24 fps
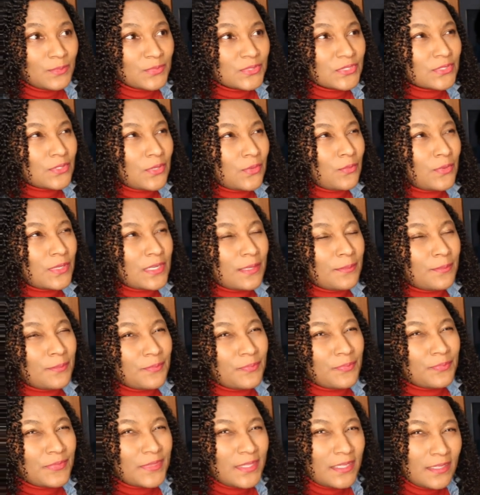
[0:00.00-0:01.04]
So what I'm
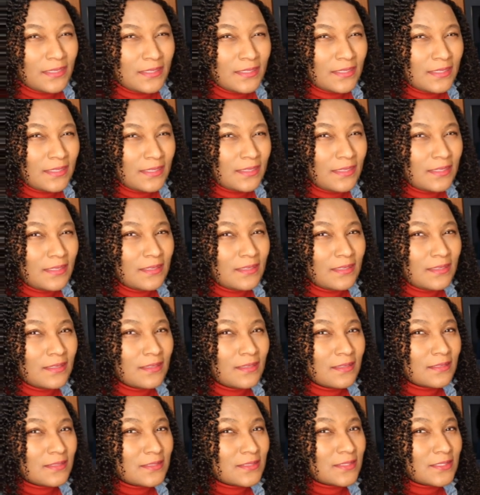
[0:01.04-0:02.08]
thinking,
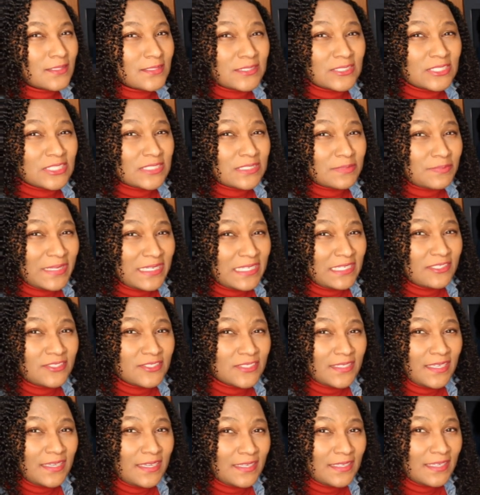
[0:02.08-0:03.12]
this is just my
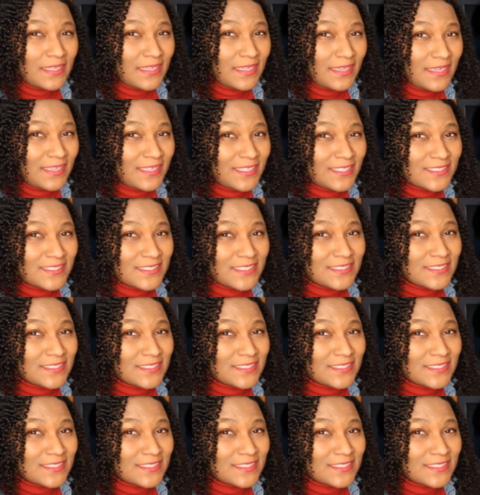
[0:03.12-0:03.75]
educated guess,